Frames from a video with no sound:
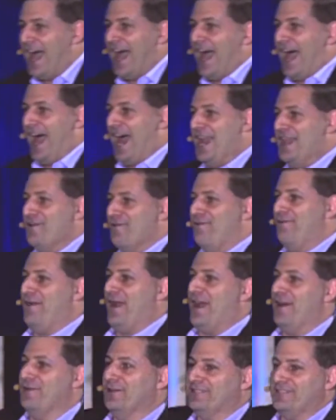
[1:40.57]
I have
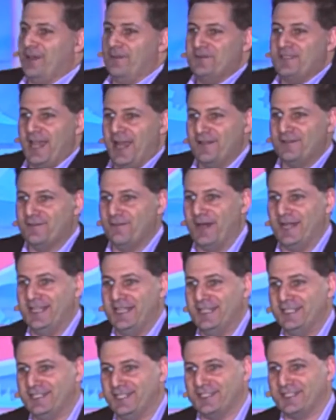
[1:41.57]
found sometimes my
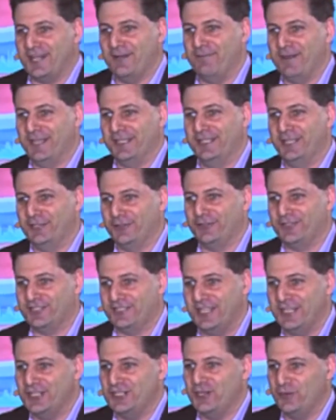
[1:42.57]
nieces can be a little
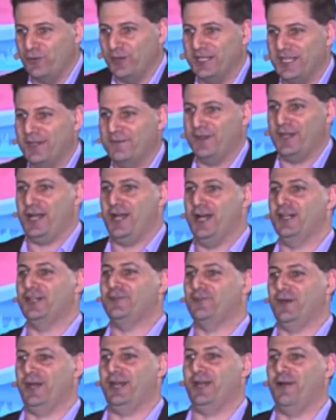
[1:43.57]
stingy when giving hugs
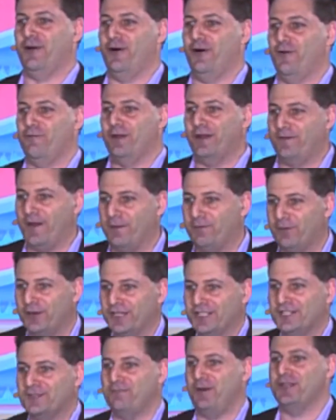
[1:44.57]
when I go home, but if I bring
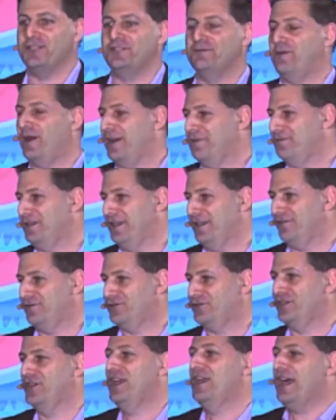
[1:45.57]
SpongeBob
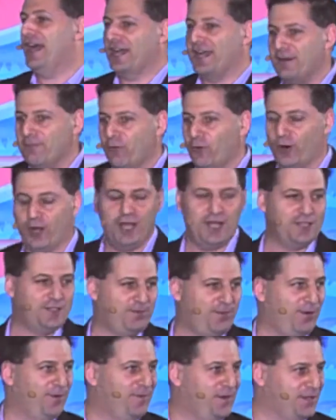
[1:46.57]
gifts, I get more hugs
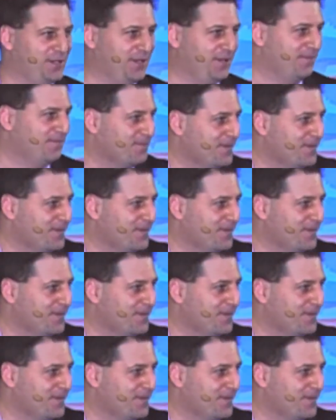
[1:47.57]
per visit.